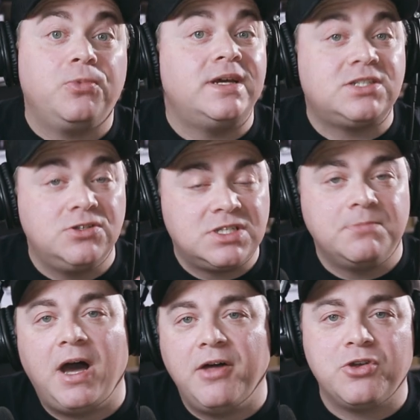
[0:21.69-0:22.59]
Plus, there's
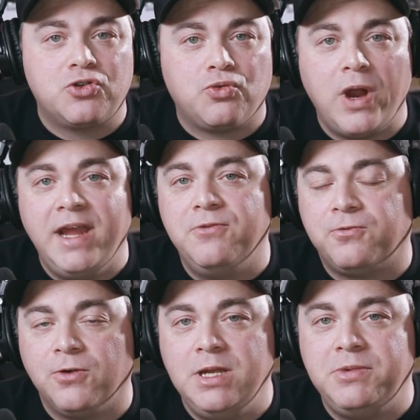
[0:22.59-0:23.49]
some other great
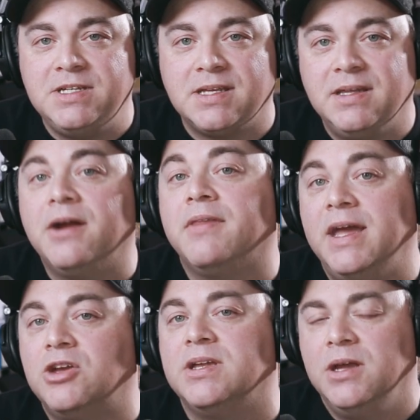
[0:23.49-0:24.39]
freebies in there that
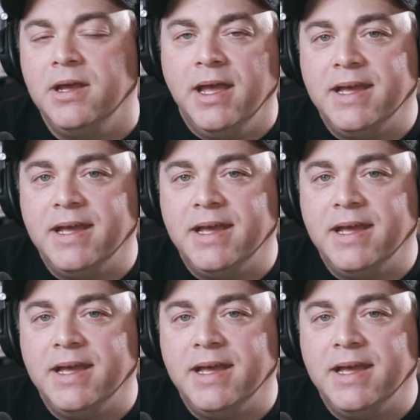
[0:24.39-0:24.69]
you can